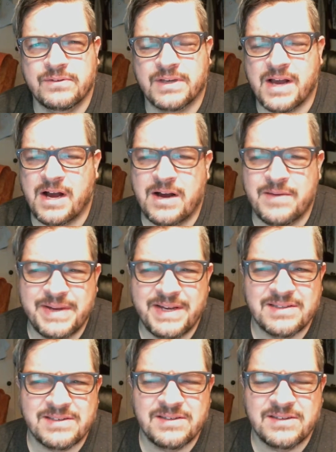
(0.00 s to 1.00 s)

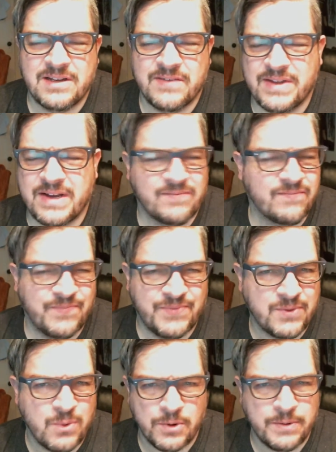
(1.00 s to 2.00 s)
comments and stuff, not
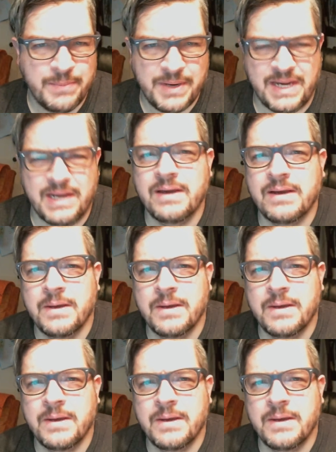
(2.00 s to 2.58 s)
toward me,